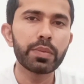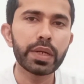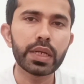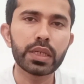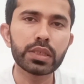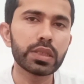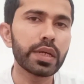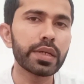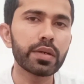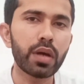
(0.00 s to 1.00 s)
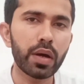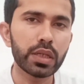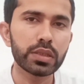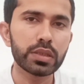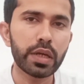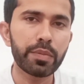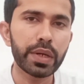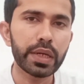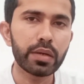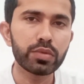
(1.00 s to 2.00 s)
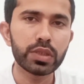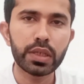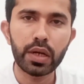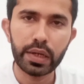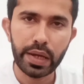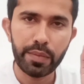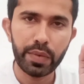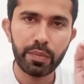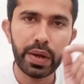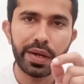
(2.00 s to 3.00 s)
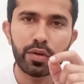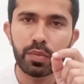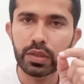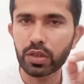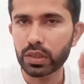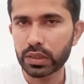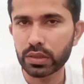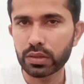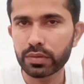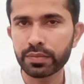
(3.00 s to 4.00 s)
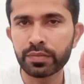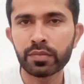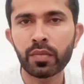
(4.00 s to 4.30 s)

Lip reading: America's stunning parks have been captured on camera by numerous artists.